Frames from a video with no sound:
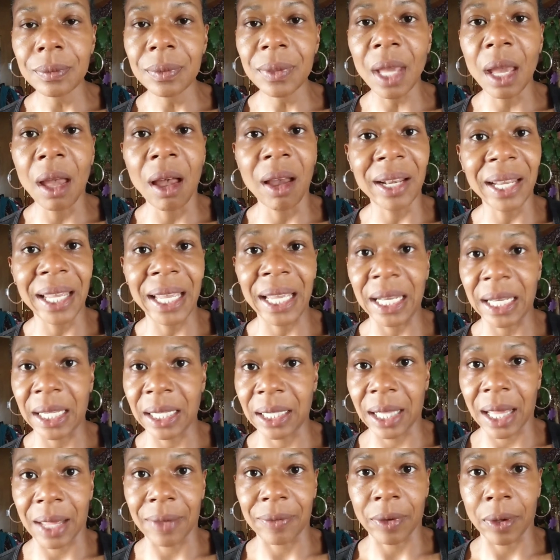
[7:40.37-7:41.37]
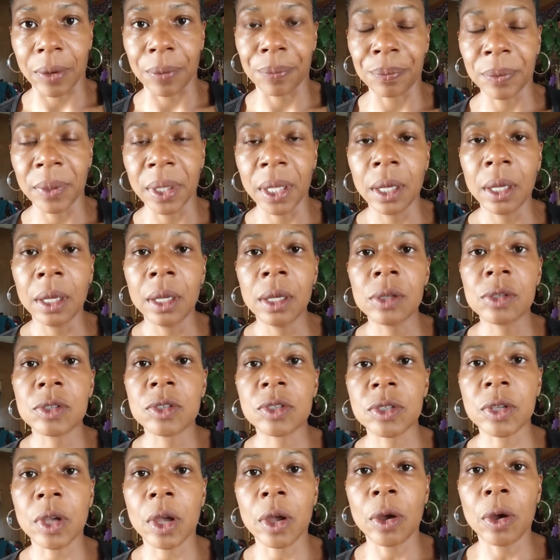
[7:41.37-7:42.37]
on any level.
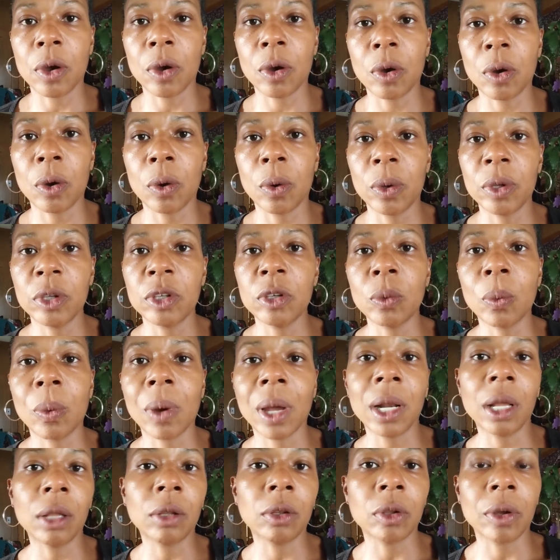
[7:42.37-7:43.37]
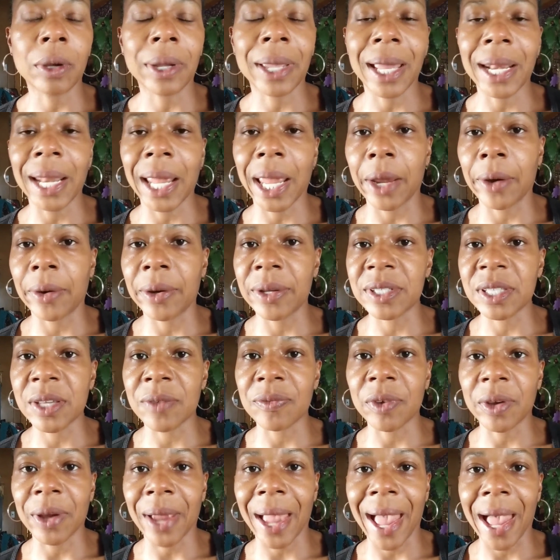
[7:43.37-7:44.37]
So you want to look at areas
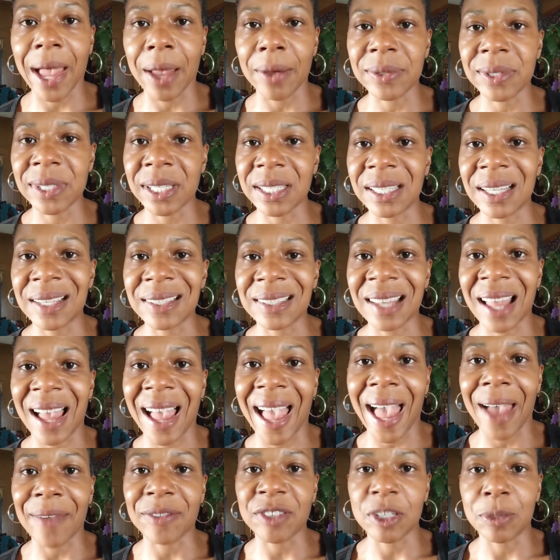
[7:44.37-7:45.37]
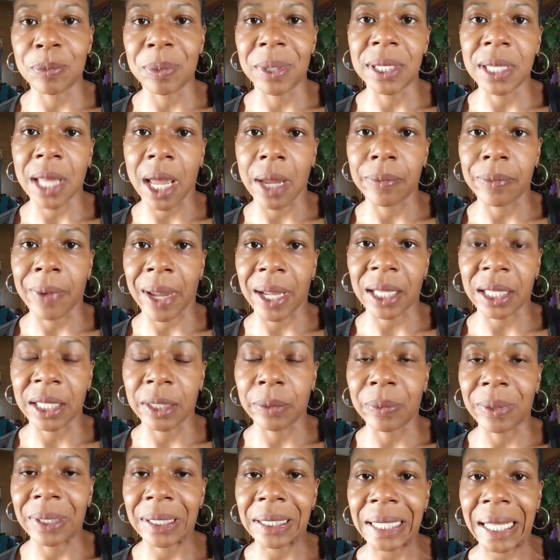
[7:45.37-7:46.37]
of your house. It does not have to be directly
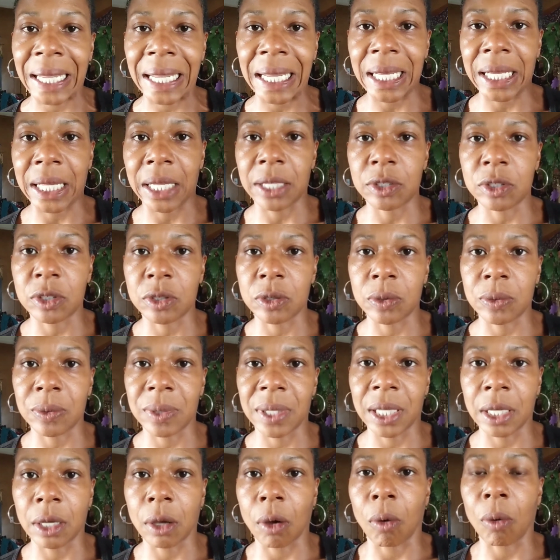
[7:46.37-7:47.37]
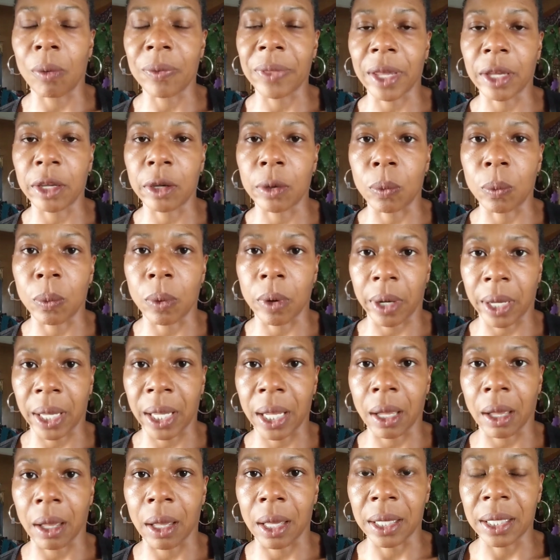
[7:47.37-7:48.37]
related to the goal that you're
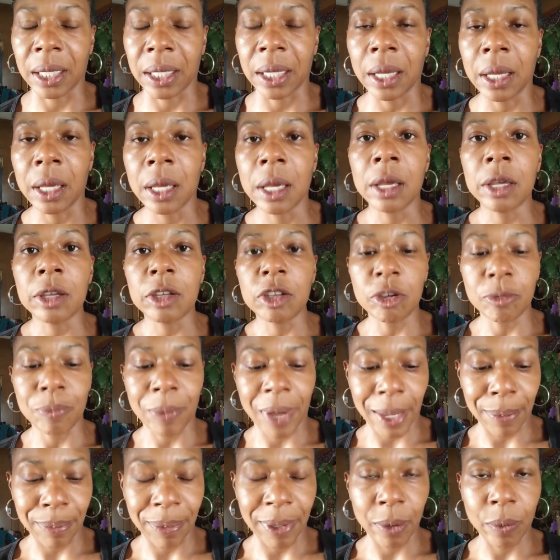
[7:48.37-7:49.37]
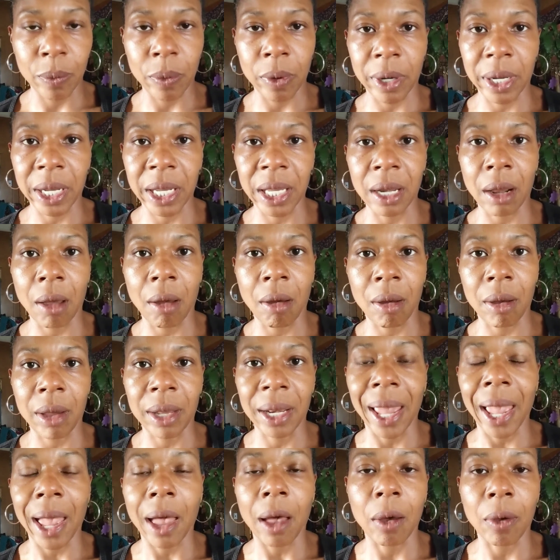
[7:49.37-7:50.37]
working on. You might be working on
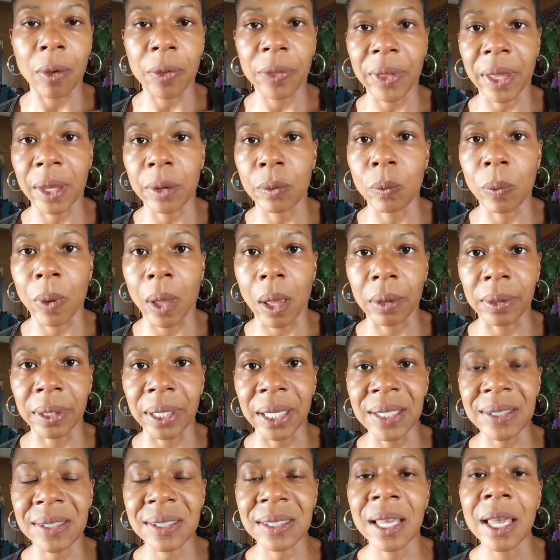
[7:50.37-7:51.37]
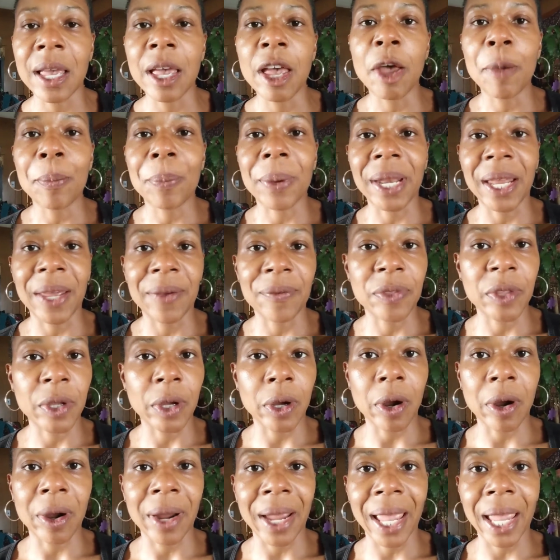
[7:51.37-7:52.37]
health and wellness. But if
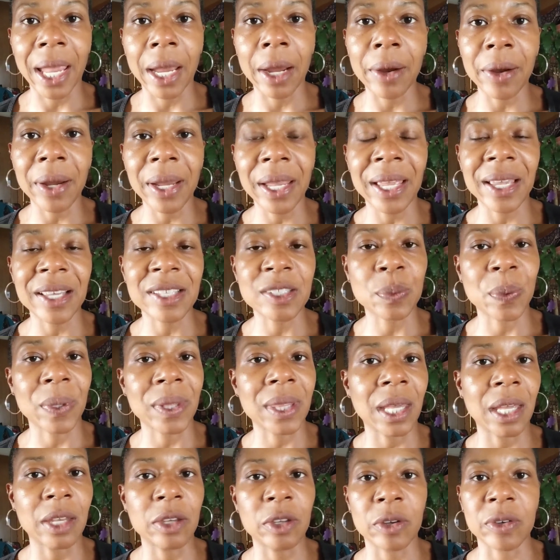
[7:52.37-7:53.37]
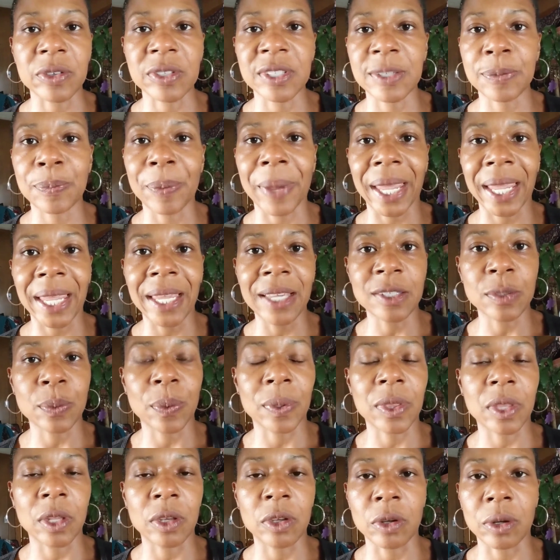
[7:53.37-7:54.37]
there are areas within your space,
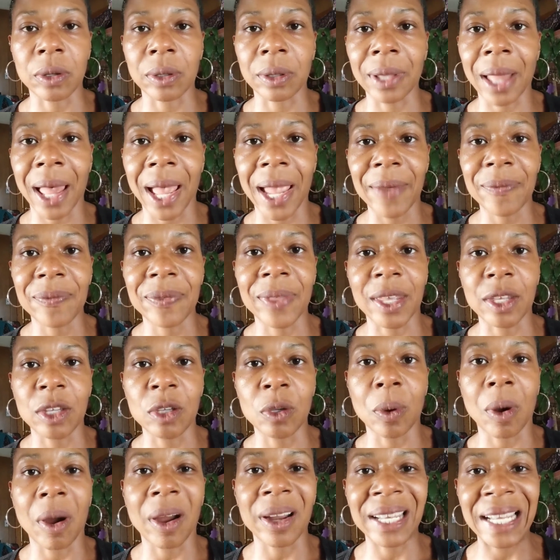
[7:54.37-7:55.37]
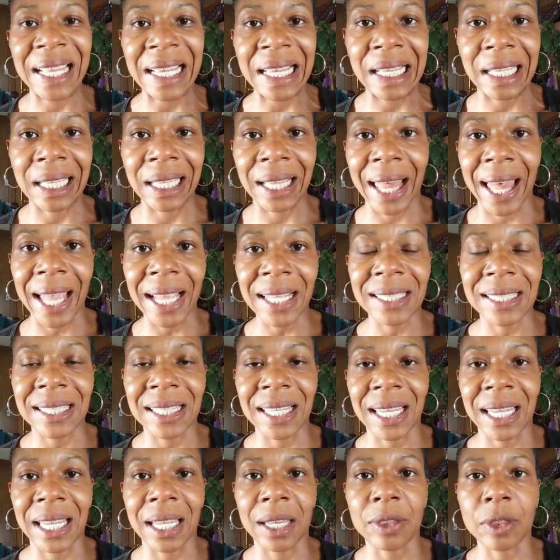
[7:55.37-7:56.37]
within your life that you are
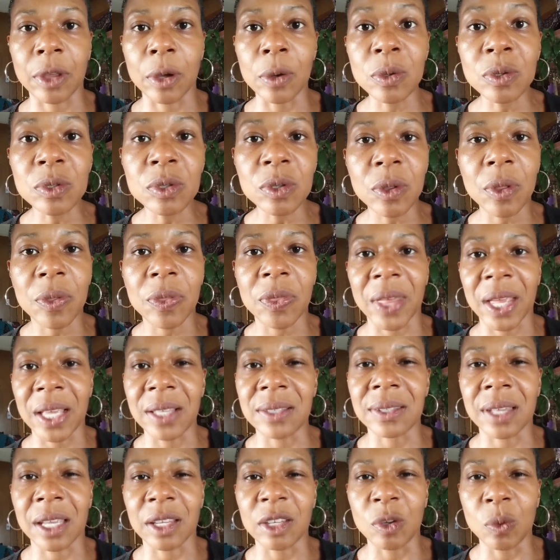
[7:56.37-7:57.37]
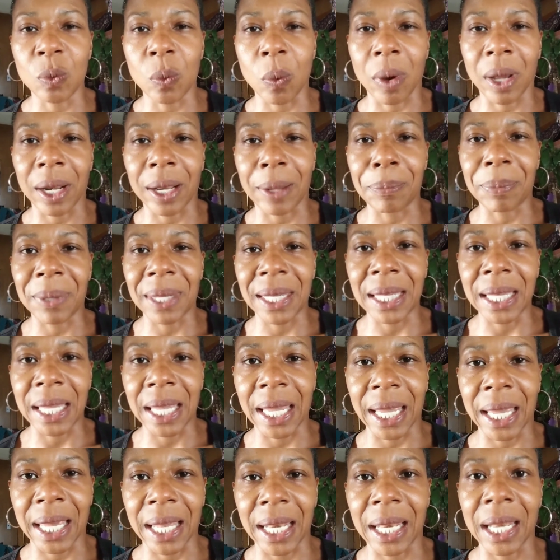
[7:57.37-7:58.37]
neglecting, those are the things that you want to
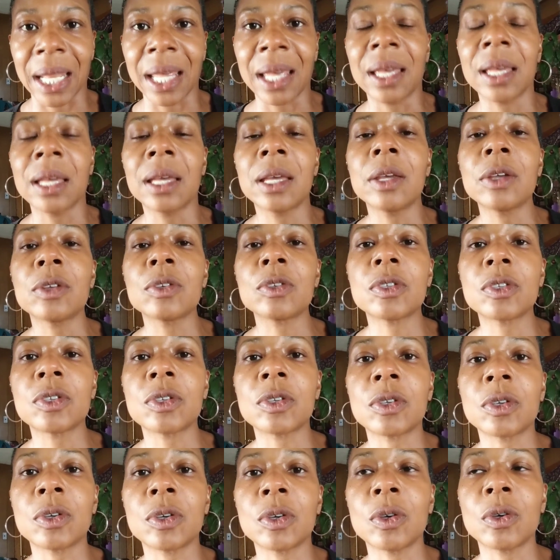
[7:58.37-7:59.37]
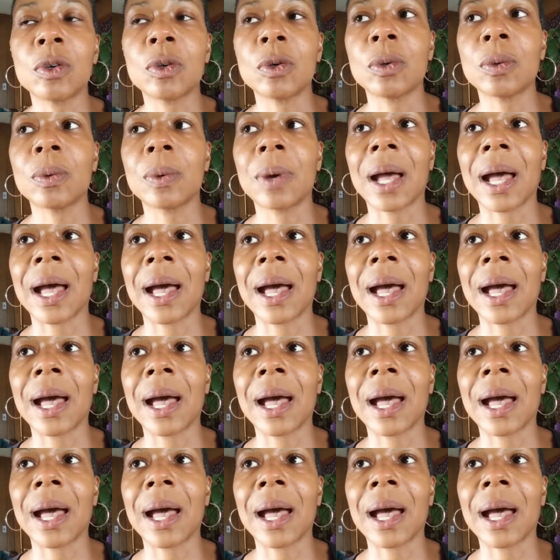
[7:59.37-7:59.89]
begin to